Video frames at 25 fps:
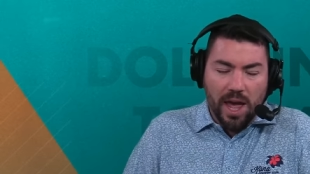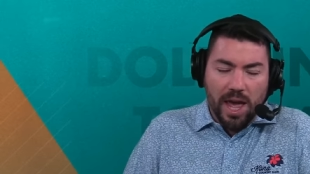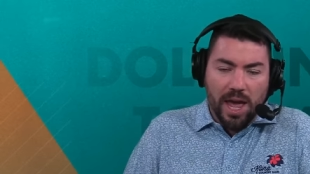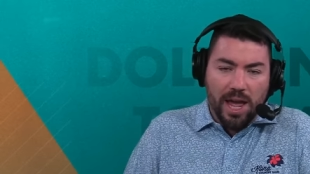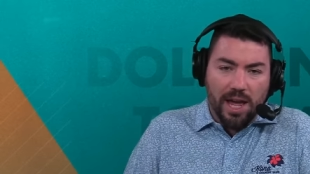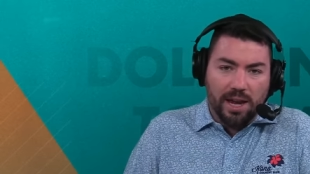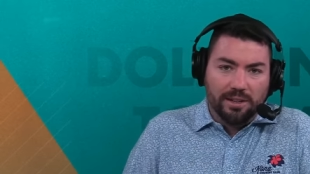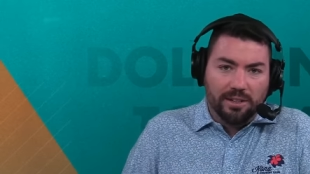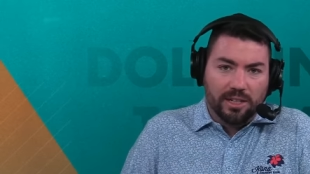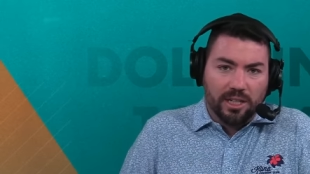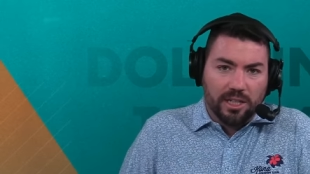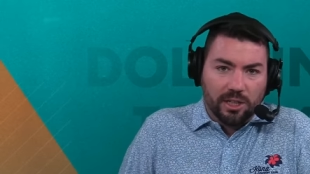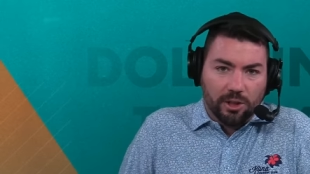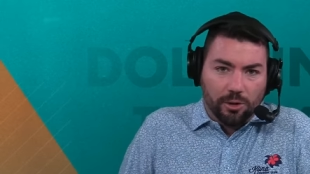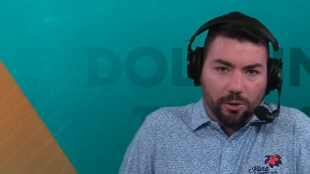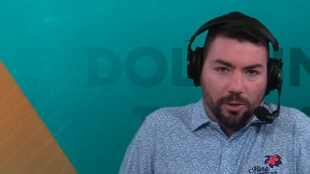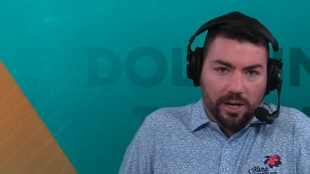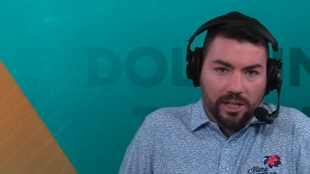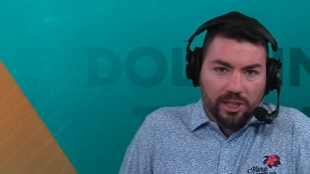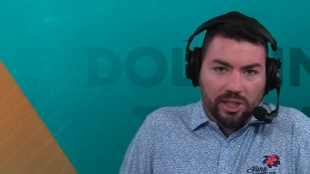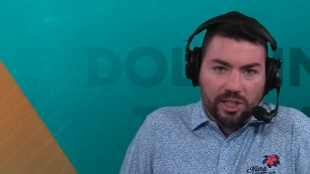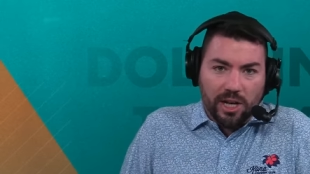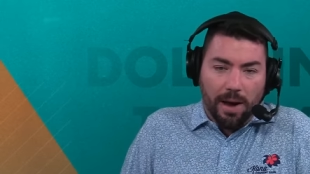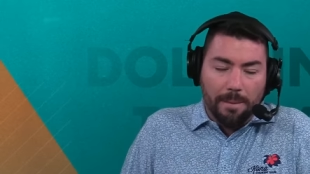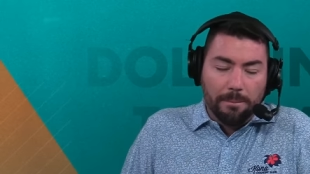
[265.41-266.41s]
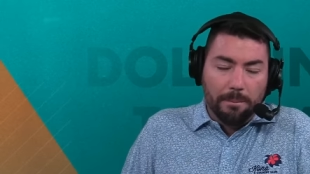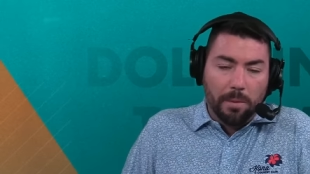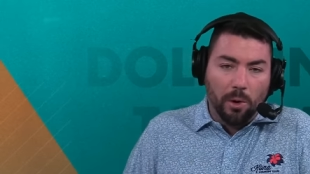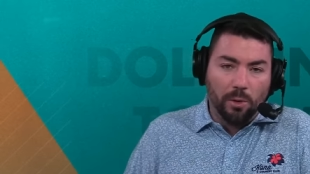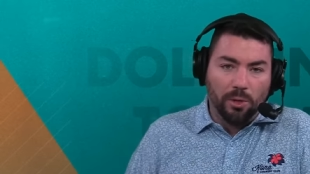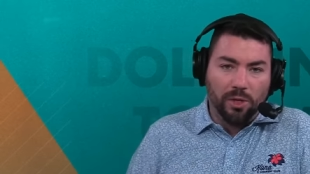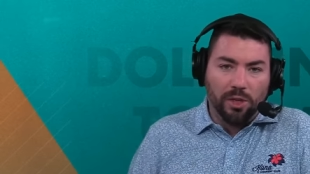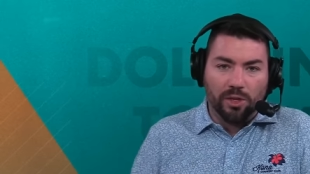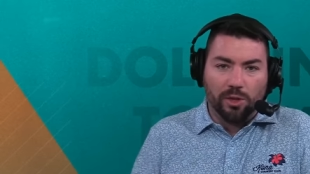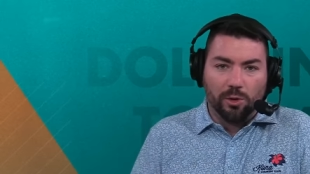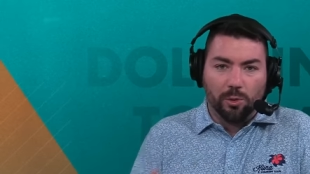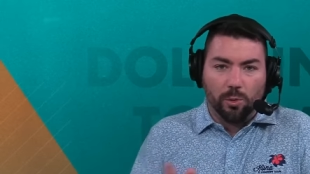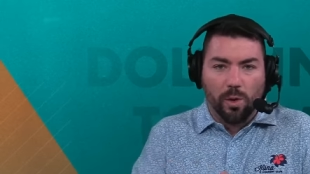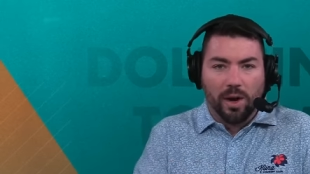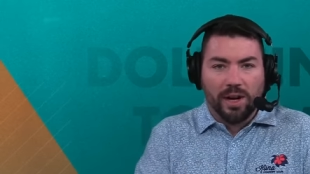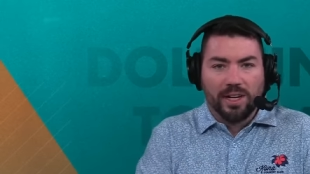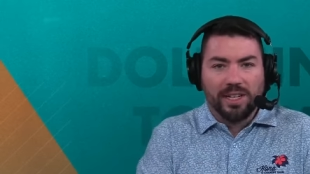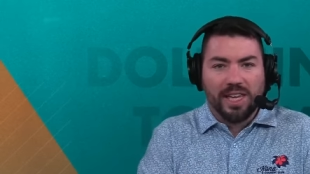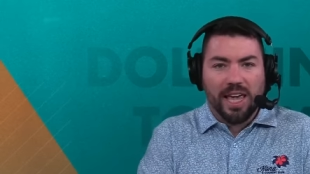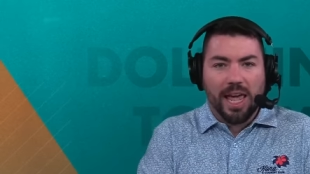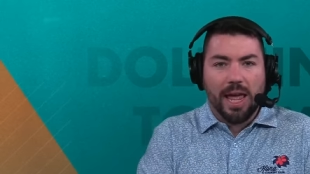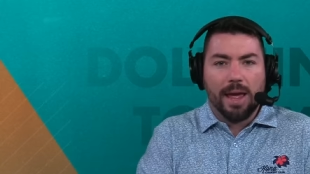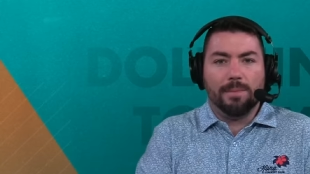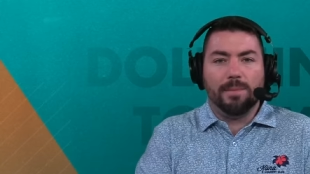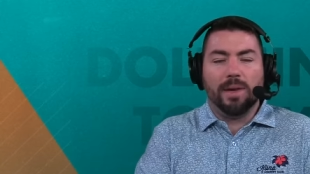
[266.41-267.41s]
and done a great job both in the run
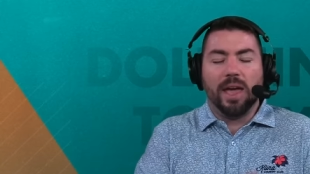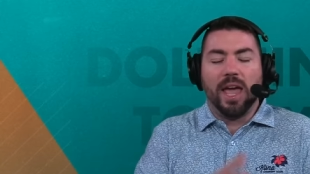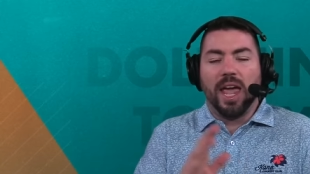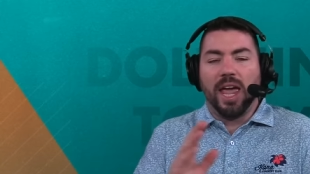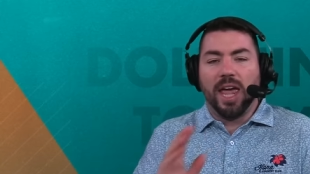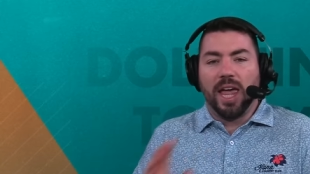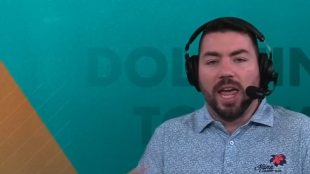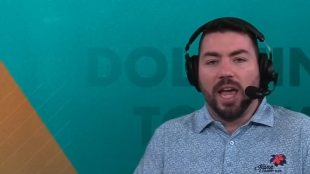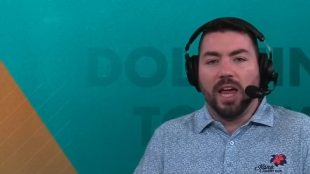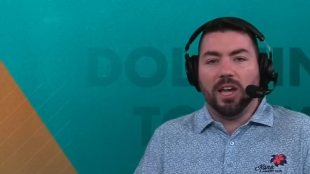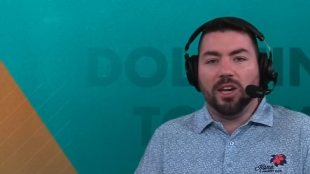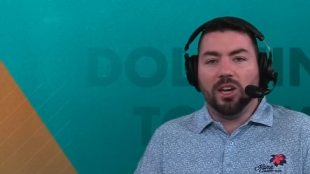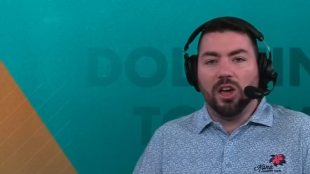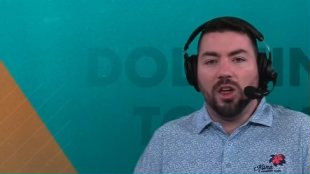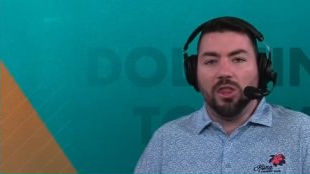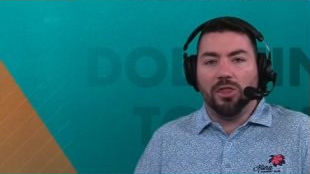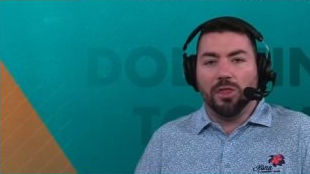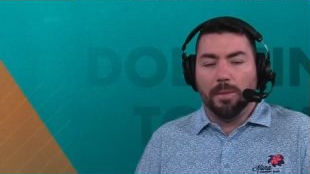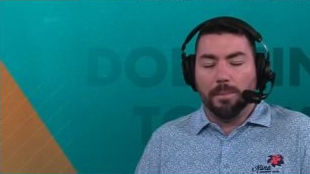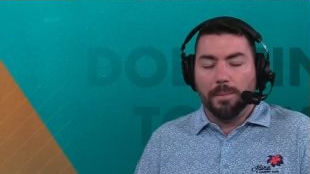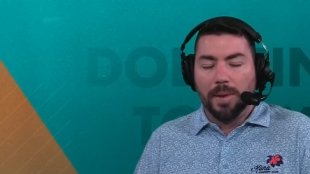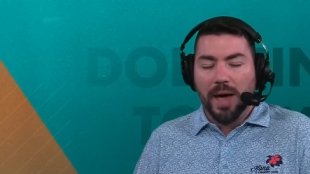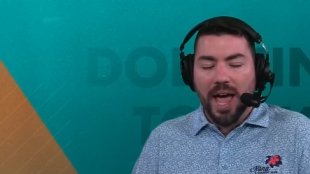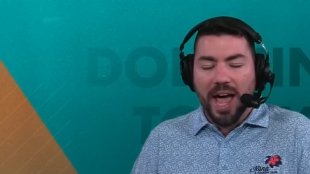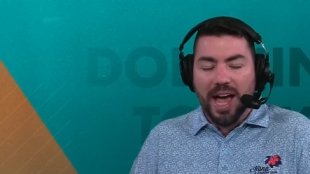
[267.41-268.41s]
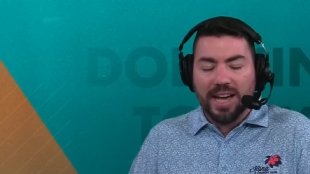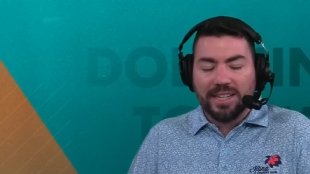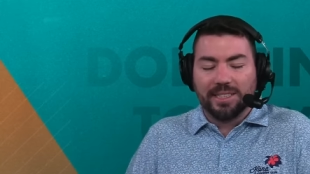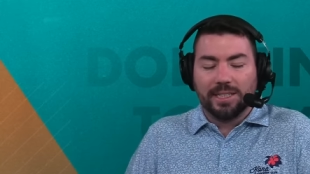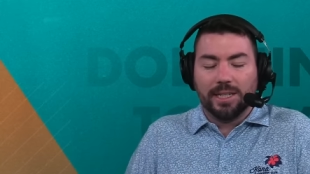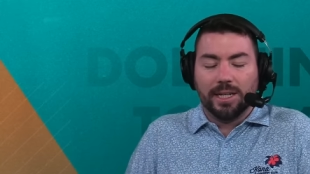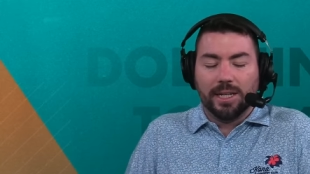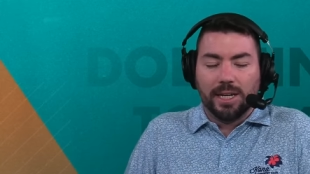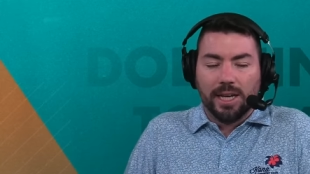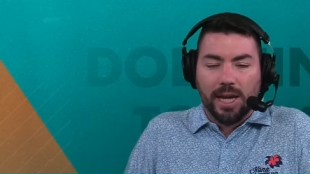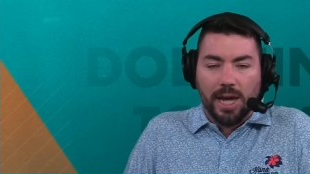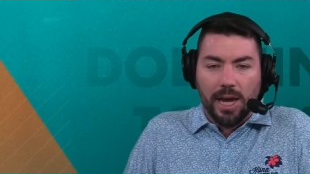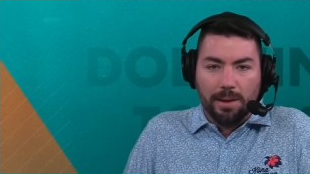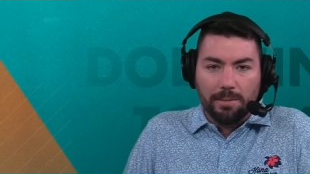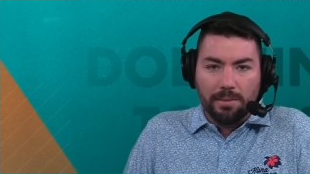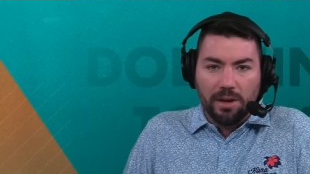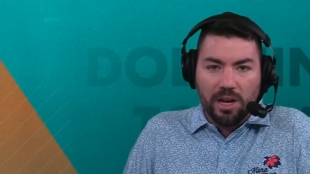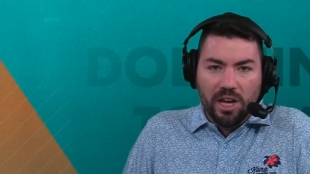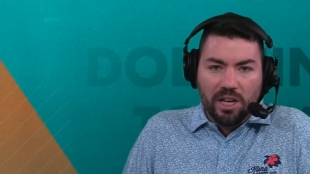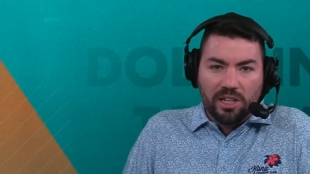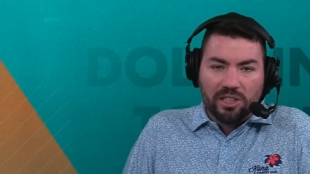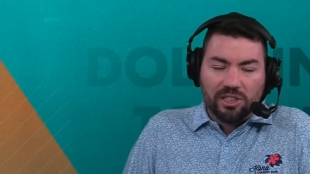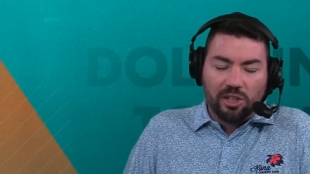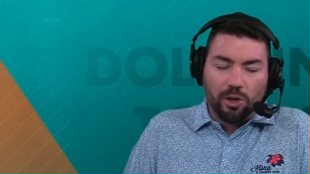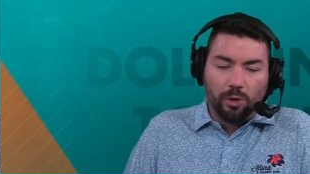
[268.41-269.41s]
game and the passing game.
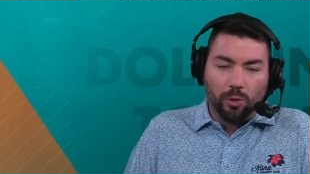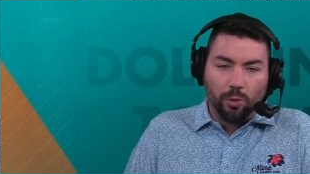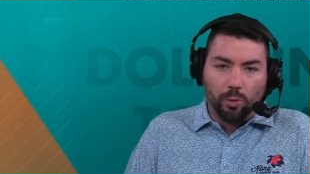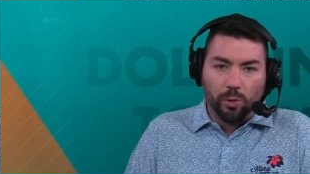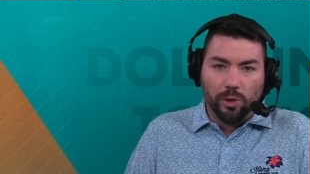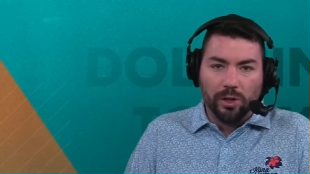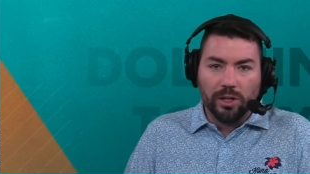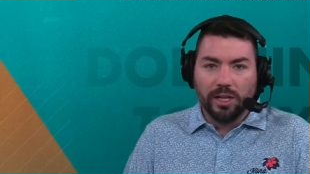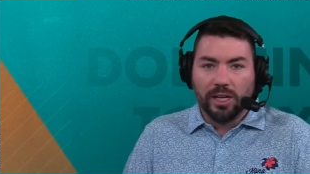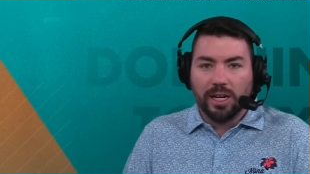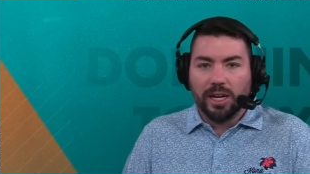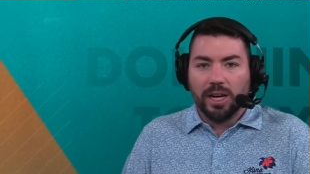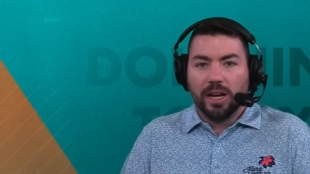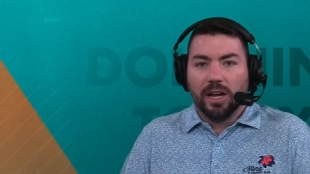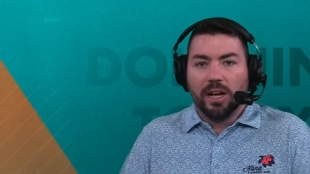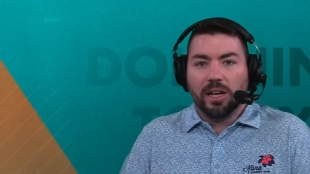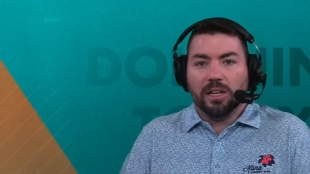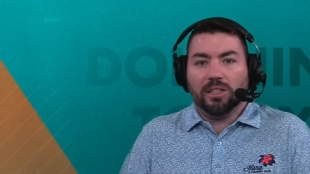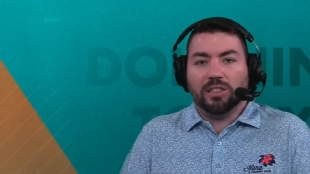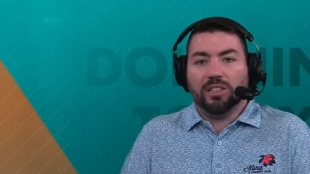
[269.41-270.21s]
So, really,